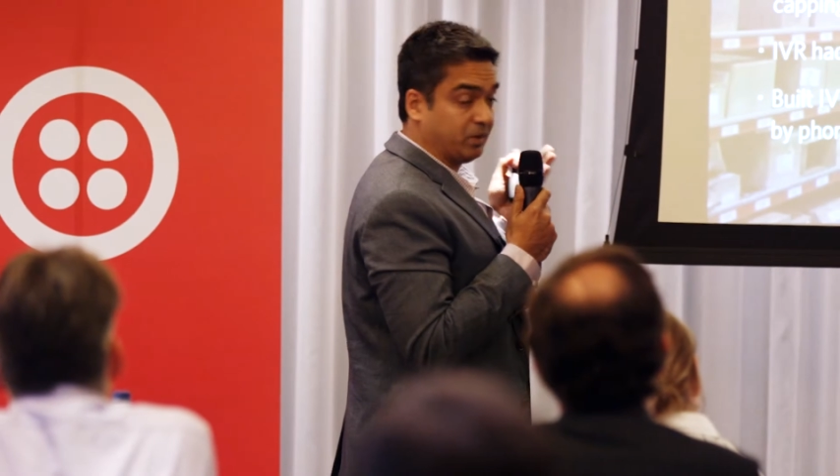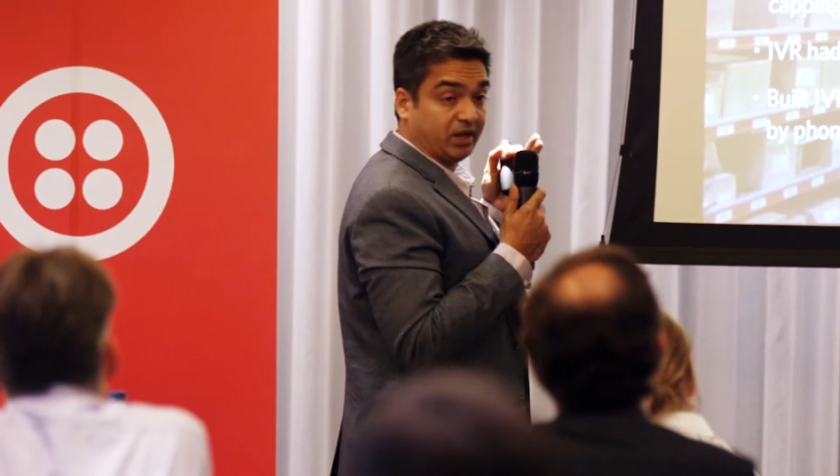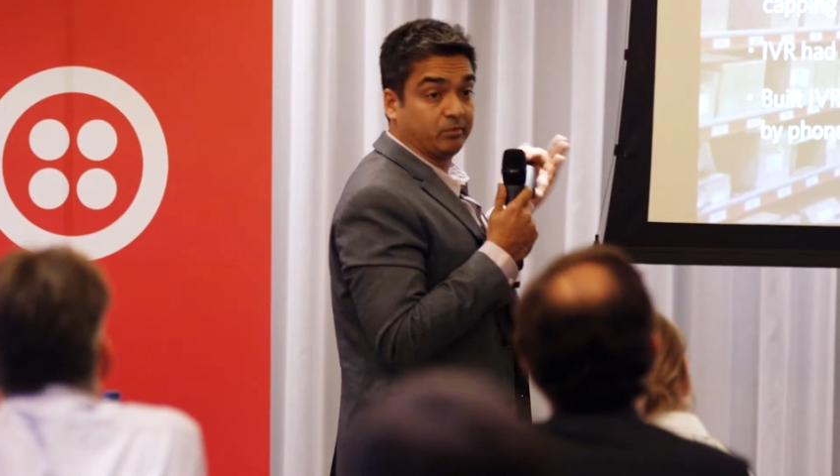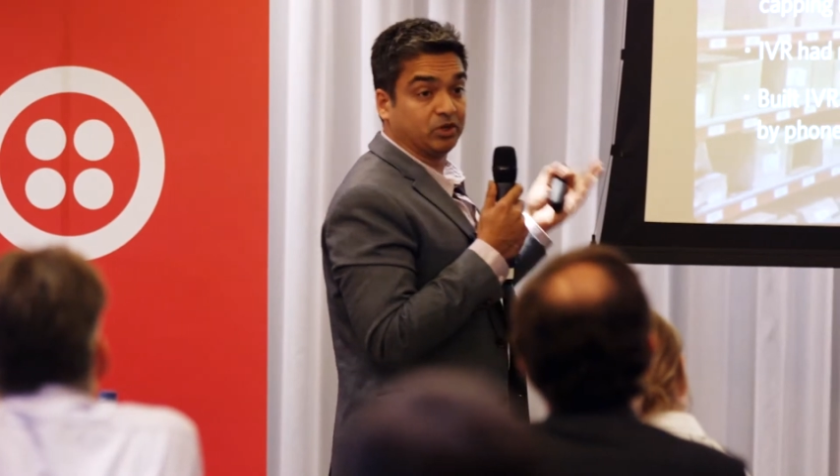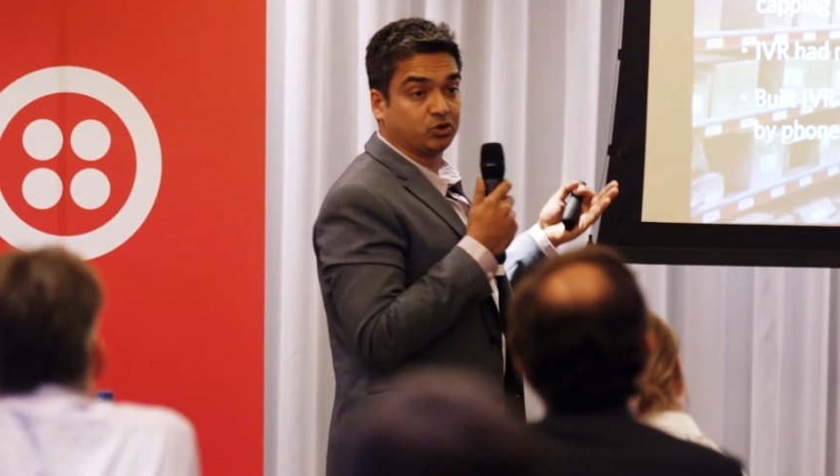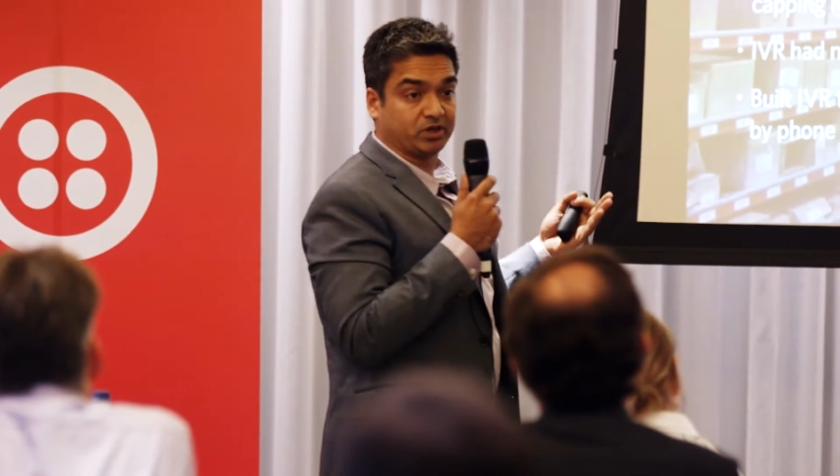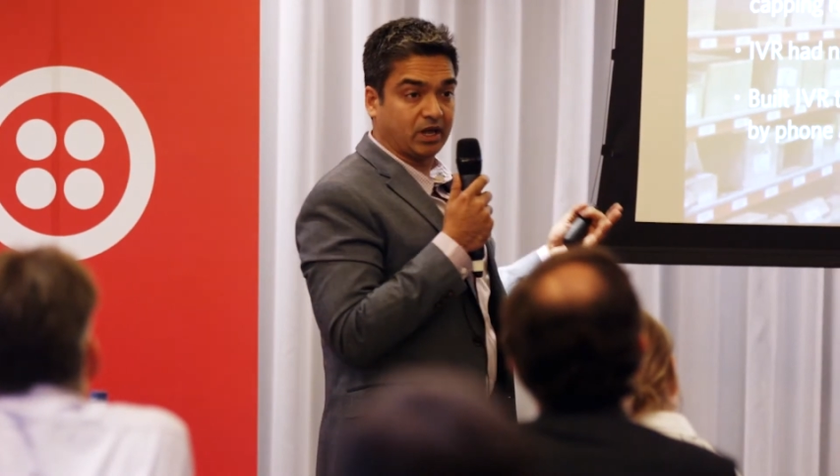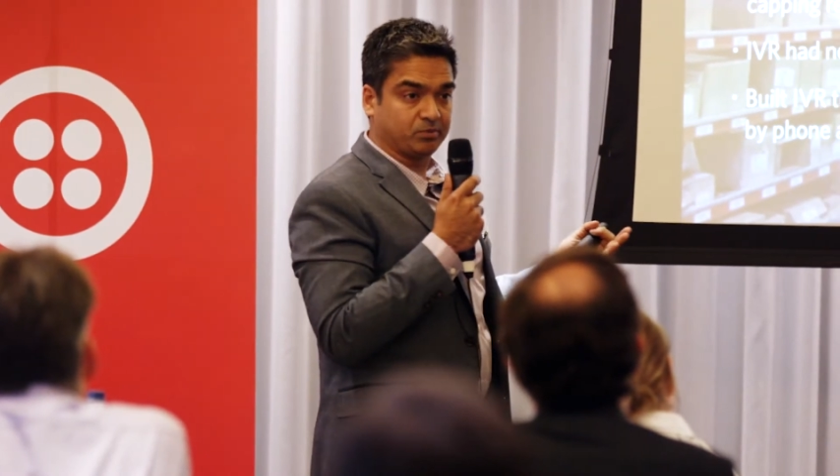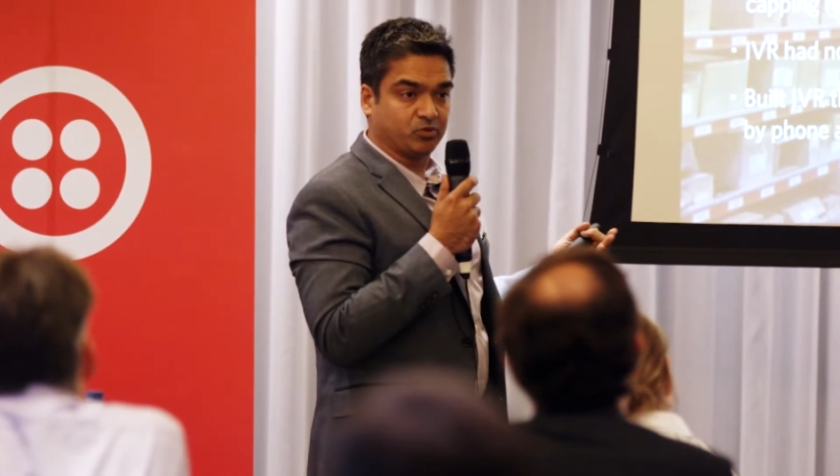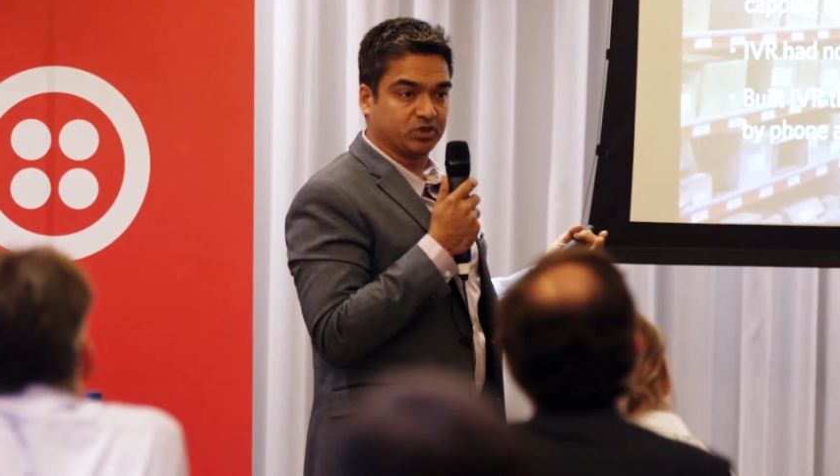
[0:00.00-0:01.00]
being able to
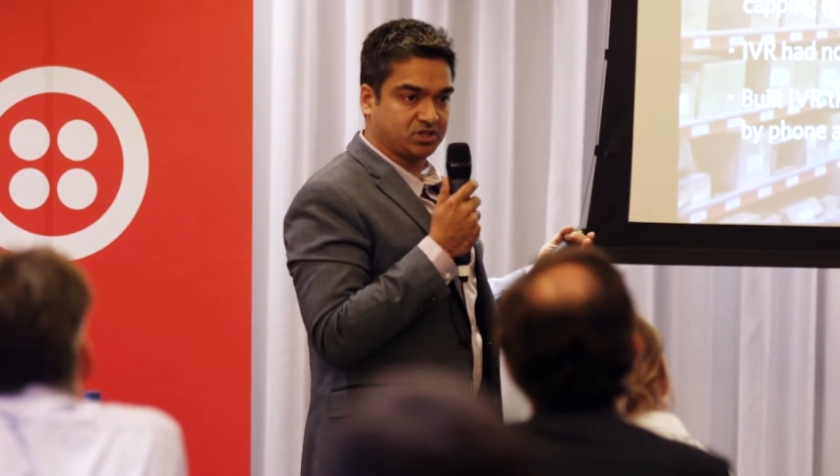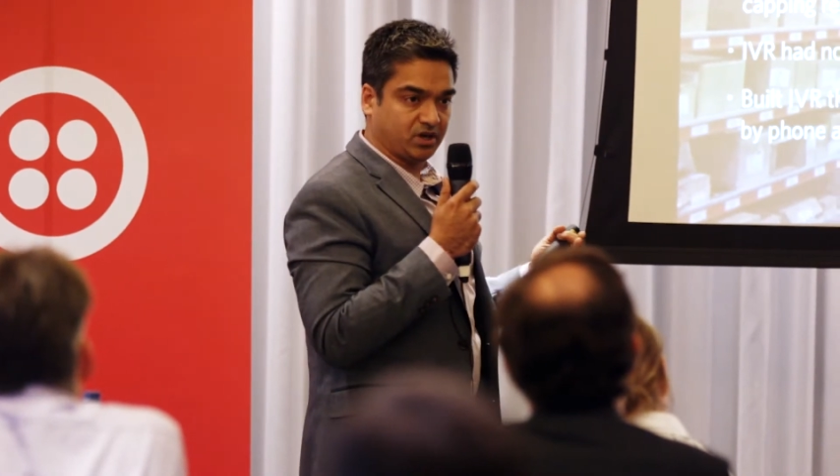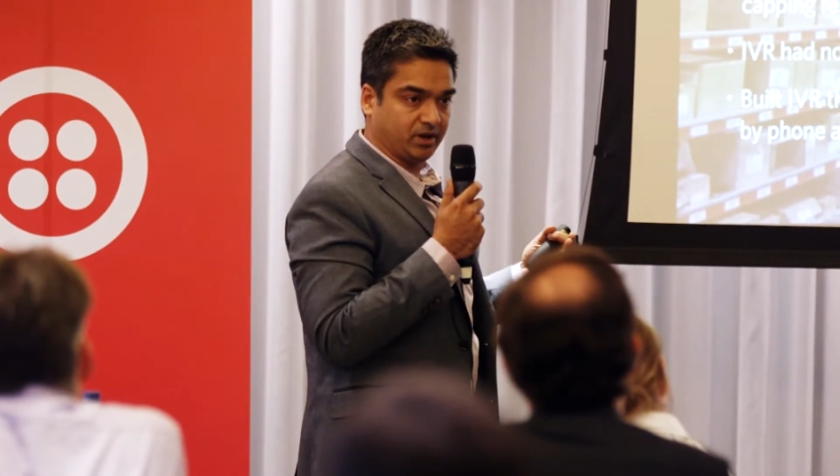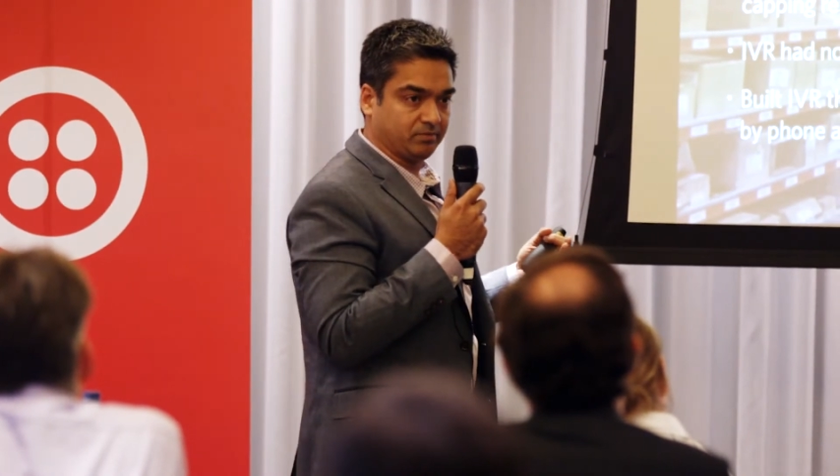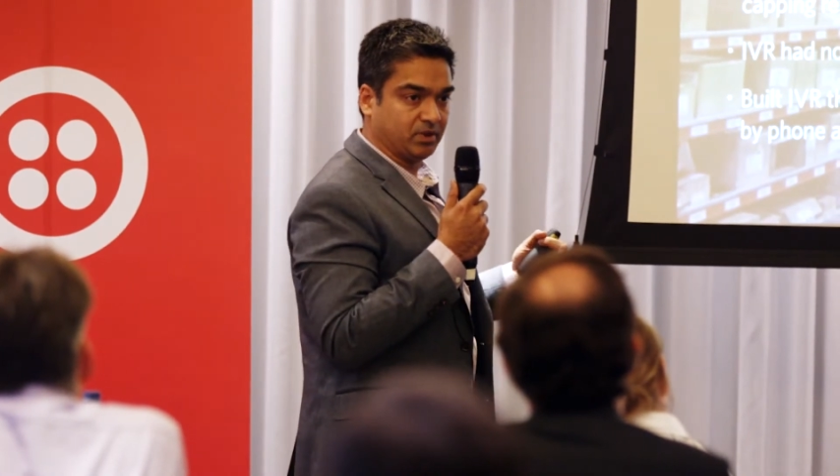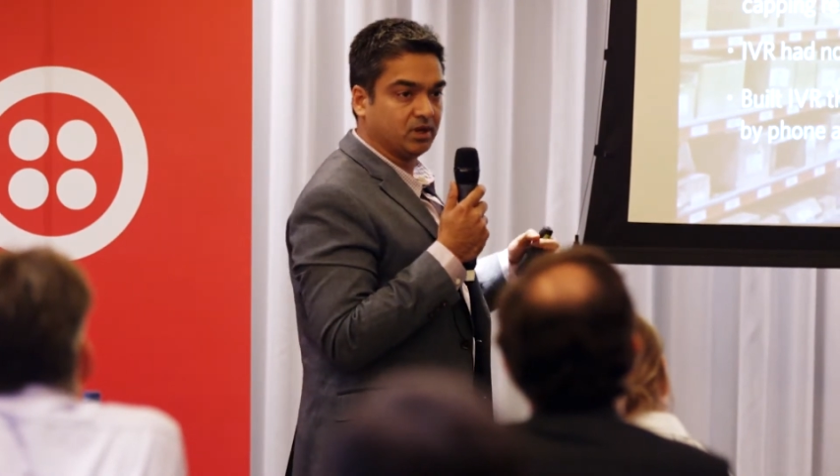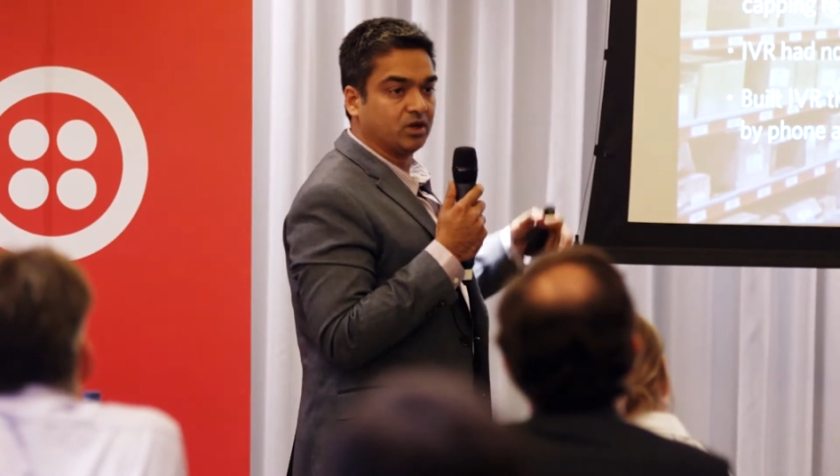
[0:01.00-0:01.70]
adapt with time.